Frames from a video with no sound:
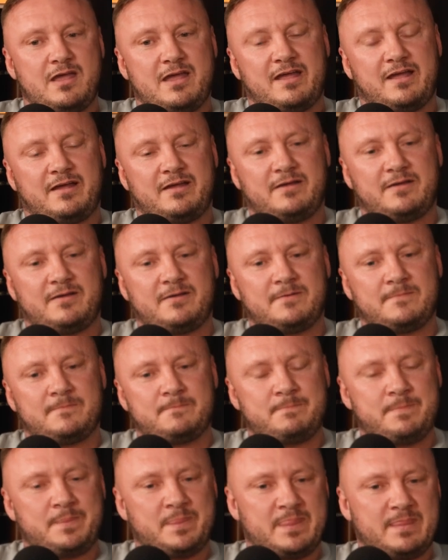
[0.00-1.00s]
There's
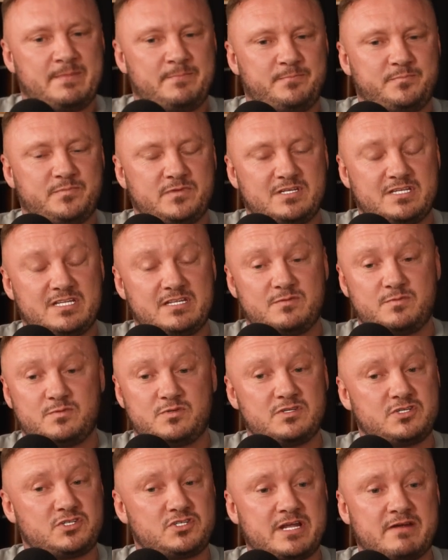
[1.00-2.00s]

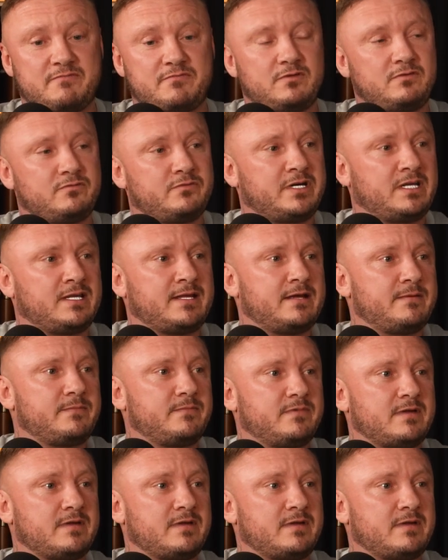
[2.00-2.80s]
several, really.